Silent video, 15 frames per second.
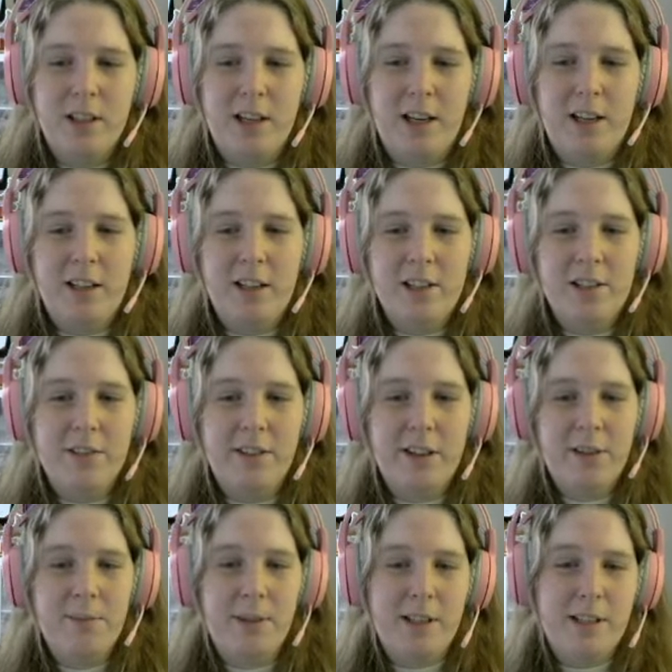I'd also
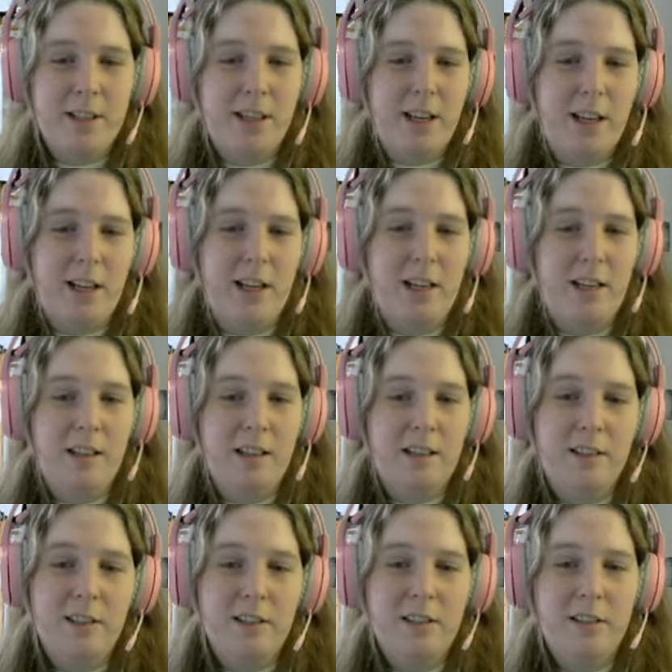recommend getting
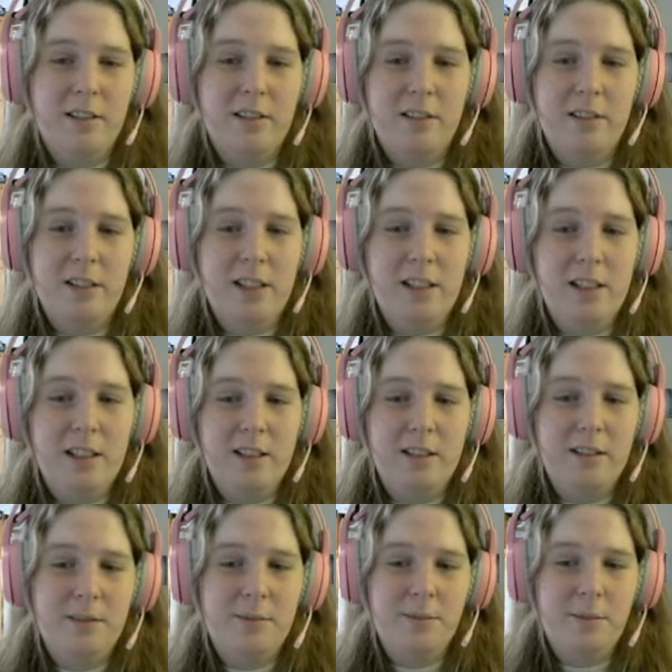the
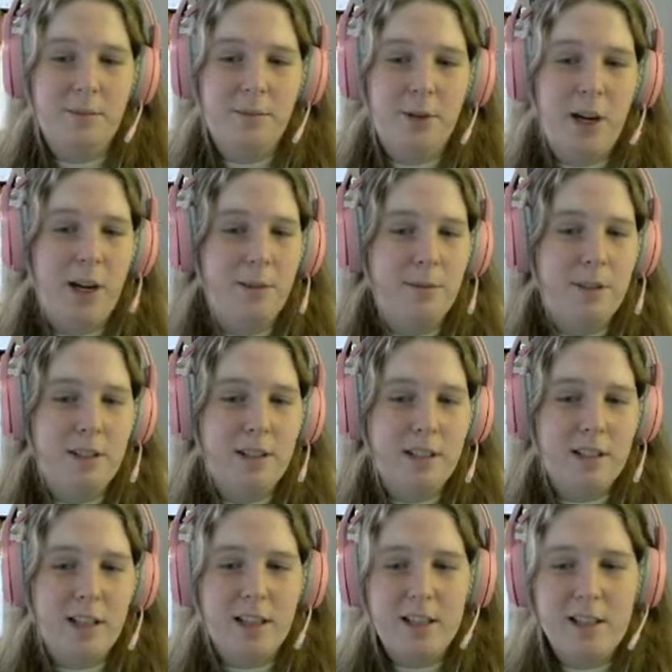
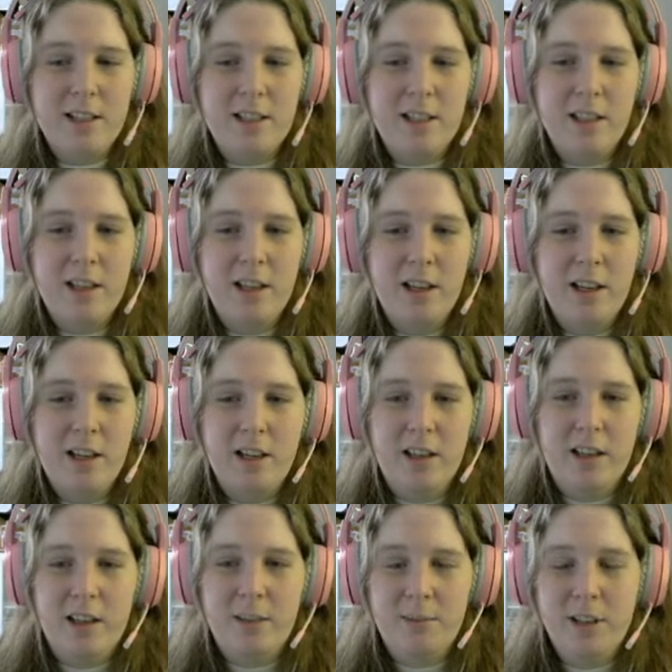promptness legacy
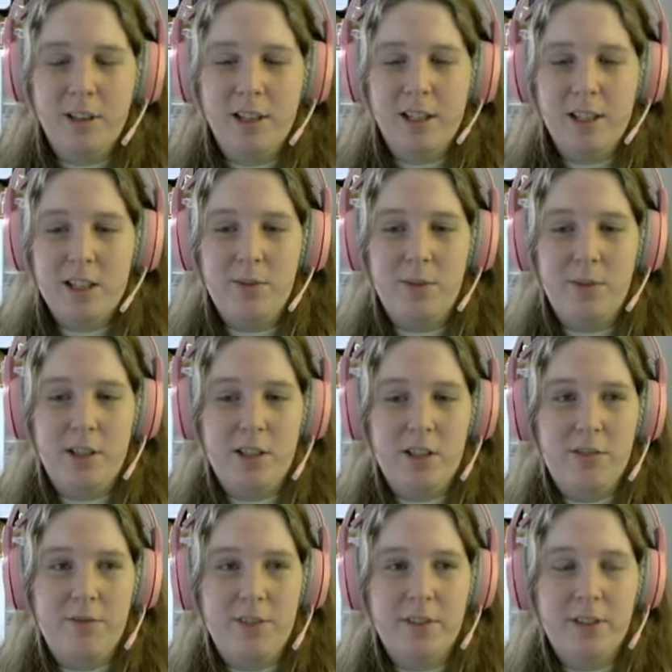unlocks,
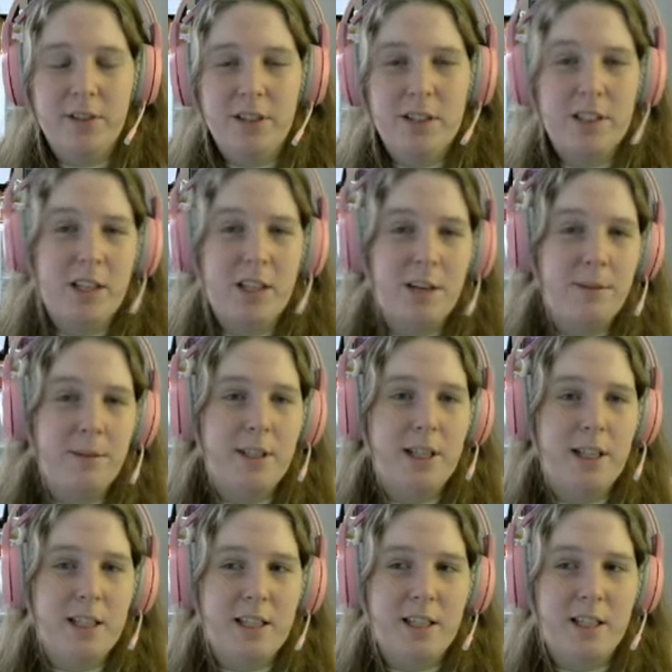which reduce the time it
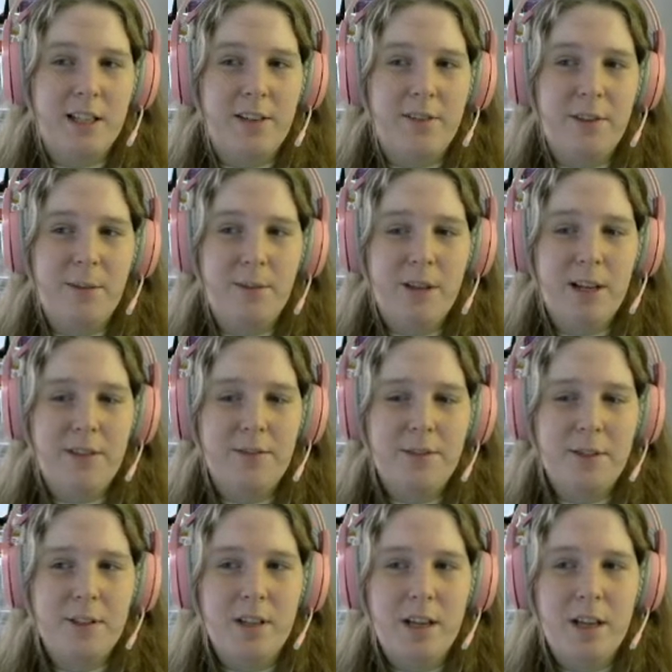takes to give them
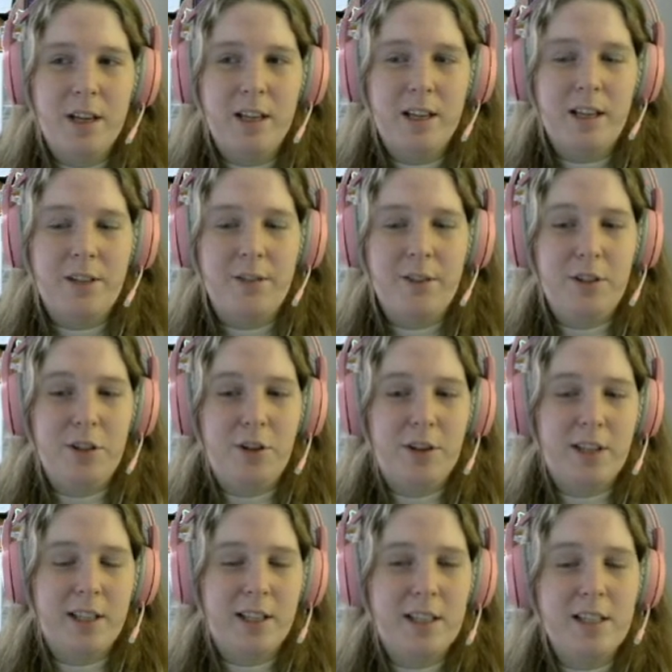gifts. If you don't
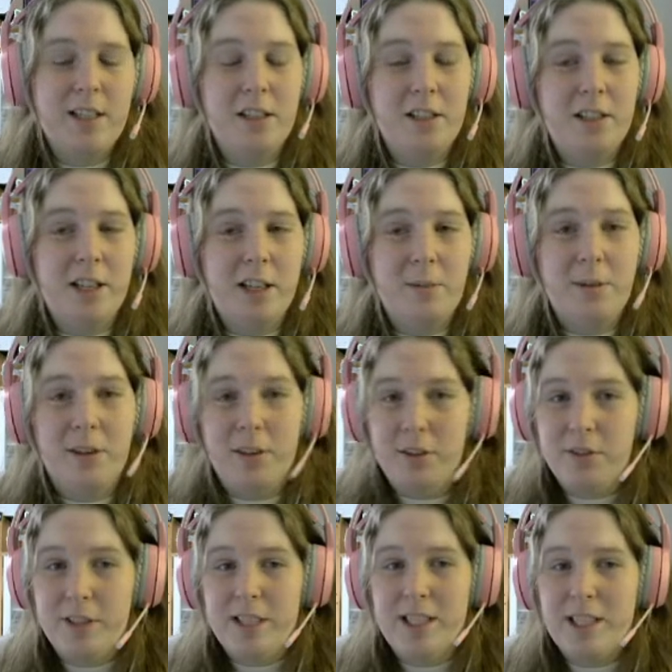get this, it'll take about
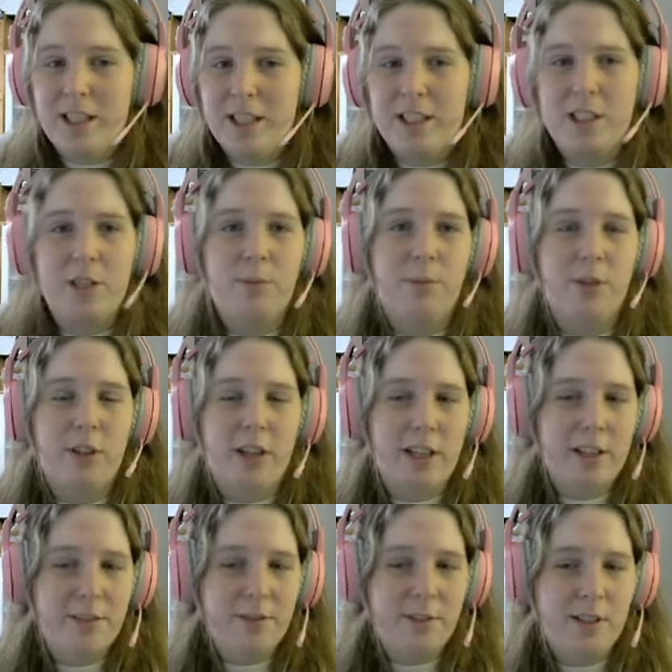3 seconds per
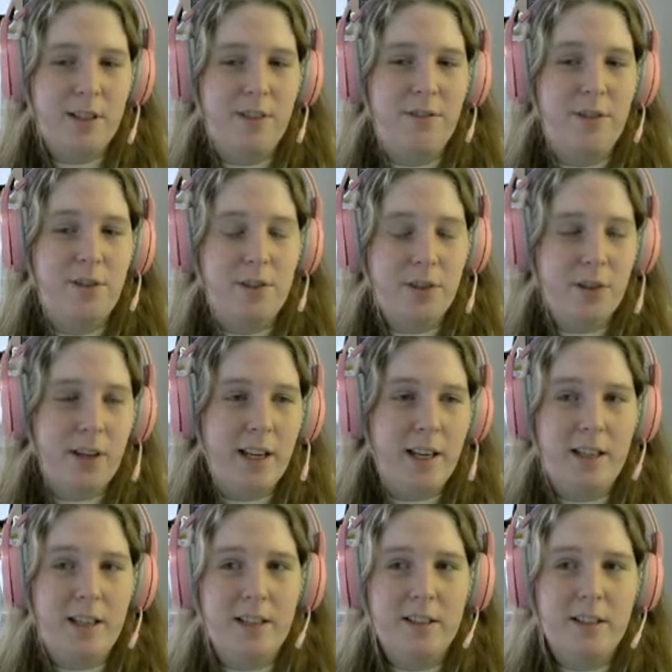gift. If you do get
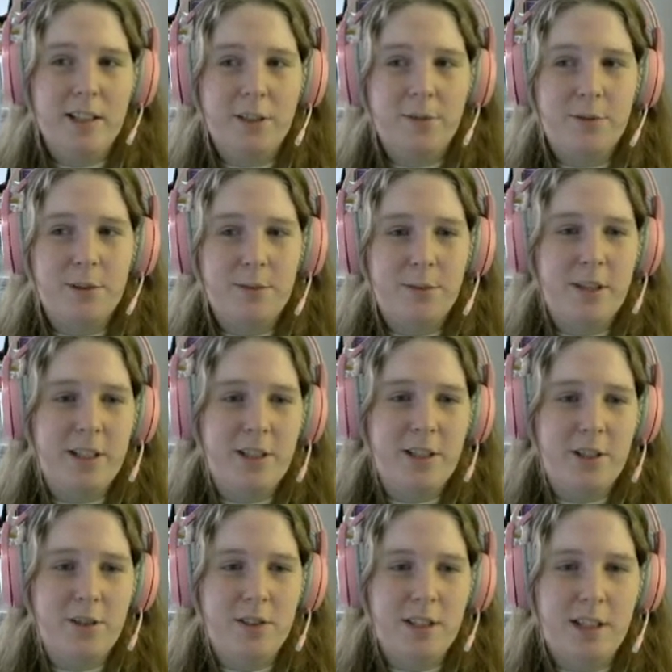it, it'll take
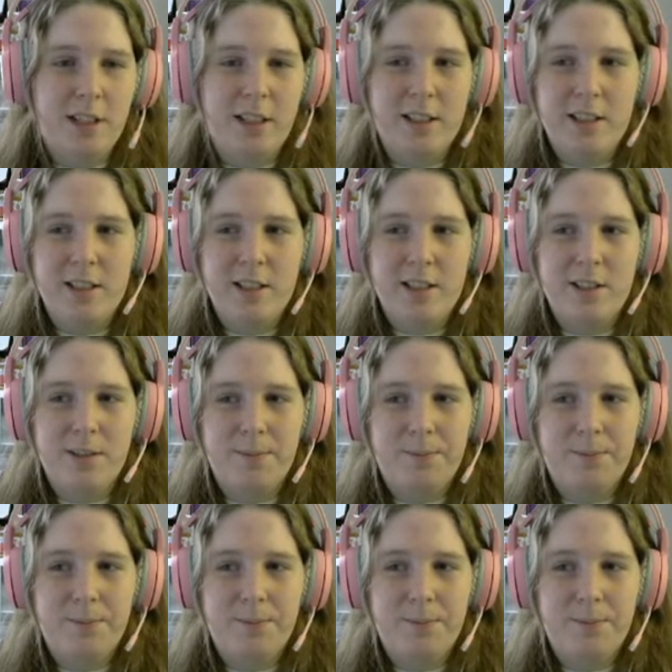1.2 seconds.